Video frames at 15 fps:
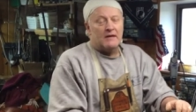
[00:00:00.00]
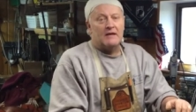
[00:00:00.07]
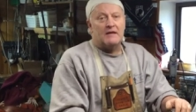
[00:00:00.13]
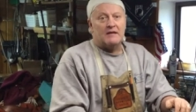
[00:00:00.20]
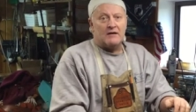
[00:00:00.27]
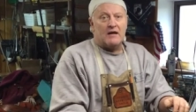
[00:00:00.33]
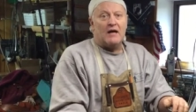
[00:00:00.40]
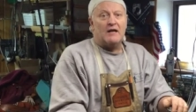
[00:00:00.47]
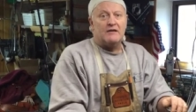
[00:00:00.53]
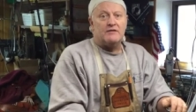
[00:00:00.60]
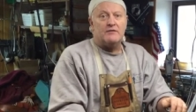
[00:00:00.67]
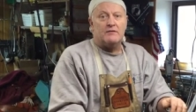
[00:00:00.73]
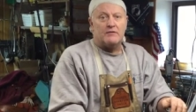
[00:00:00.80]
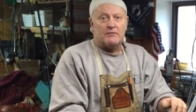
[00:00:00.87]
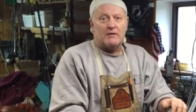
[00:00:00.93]
they can
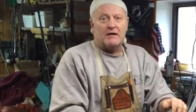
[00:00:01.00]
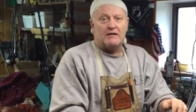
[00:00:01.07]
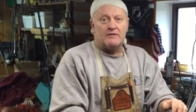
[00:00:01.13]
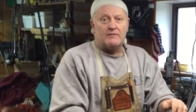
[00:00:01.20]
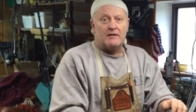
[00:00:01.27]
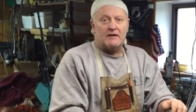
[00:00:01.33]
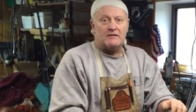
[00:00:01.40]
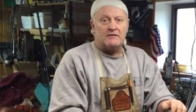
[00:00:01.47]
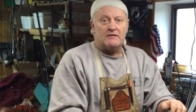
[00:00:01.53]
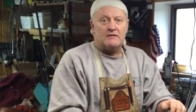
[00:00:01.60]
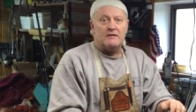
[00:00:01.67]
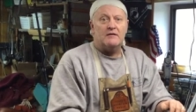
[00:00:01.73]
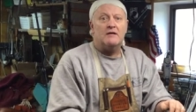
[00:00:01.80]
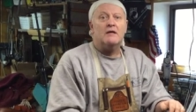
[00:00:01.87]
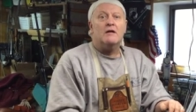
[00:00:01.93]
guide you in the right
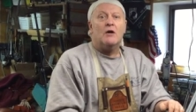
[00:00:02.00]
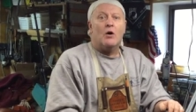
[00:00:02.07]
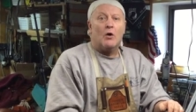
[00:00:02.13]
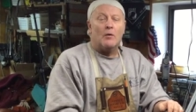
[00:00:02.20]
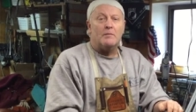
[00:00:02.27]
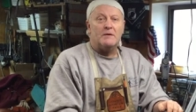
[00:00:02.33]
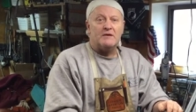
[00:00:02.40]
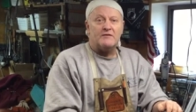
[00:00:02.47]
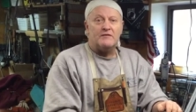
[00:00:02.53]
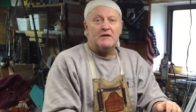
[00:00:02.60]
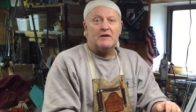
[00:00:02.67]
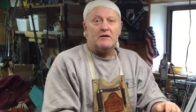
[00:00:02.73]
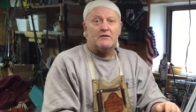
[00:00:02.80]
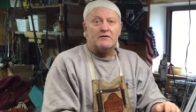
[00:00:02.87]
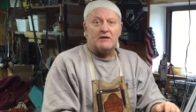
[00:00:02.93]
direction. Hope this
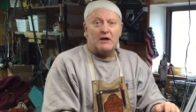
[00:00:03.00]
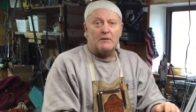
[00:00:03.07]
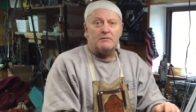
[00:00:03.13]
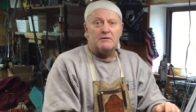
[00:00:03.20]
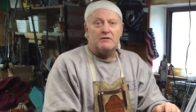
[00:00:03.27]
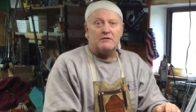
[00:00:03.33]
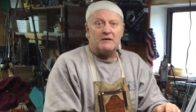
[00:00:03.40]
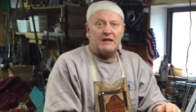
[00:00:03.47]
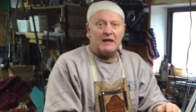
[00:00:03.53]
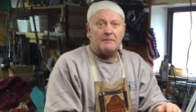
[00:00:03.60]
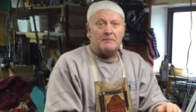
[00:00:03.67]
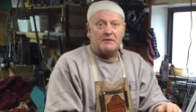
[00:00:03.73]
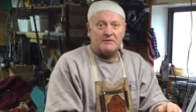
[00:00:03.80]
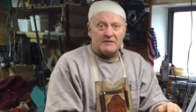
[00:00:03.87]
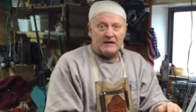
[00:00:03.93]
video has helped you and
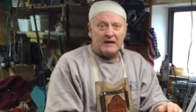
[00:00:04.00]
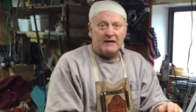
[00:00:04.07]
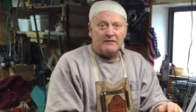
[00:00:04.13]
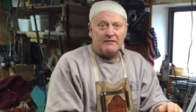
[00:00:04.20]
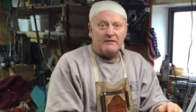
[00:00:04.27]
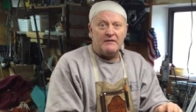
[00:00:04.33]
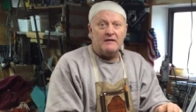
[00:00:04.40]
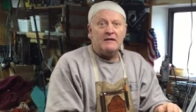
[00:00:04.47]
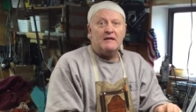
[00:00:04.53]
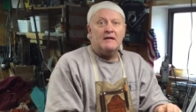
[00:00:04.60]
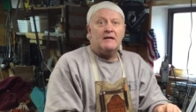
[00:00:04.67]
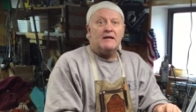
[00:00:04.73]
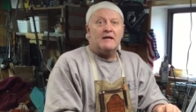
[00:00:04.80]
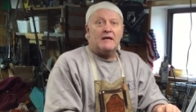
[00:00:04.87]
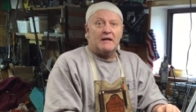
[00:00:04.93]
kept you safe
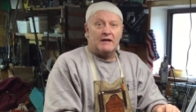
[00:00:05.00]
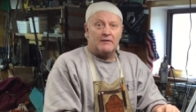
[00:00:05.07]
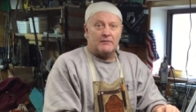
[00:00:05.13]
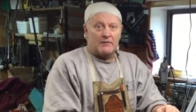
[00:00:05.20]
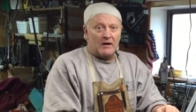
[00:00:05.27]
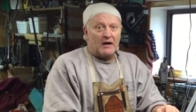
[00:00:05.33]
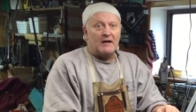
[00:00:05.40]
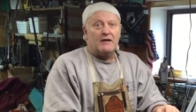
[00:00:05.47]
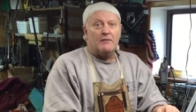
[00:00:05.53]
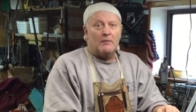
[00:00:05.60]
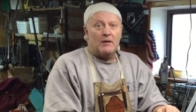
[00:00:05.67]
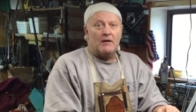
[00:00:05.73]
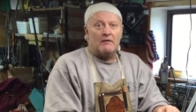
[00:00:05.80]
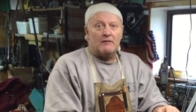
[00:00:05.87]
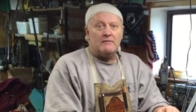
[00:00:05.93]
and
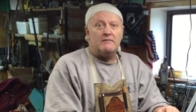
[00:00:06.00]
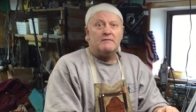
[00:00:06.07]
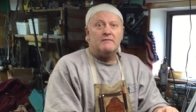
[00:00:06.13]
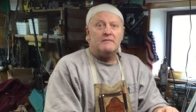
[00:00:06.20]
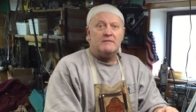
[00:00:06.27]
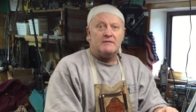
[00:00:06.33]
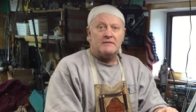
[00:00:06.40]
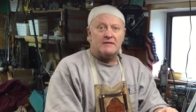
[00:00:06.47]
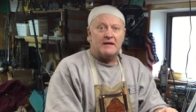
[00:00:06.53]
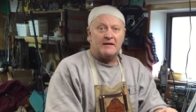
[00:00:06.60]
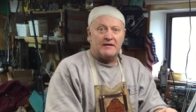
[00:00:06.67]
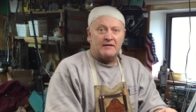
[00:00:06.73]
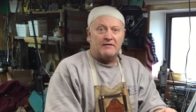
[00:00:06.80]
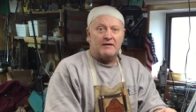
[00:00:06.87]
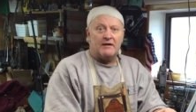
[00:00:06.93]
riding well.
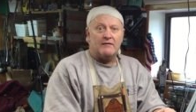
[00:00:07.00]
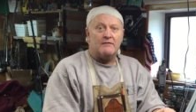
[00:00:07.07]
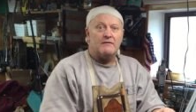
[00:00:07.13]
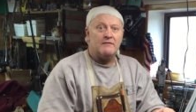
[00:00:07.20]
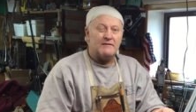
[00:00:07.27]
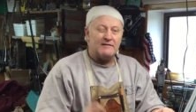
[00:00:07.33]
Take care now.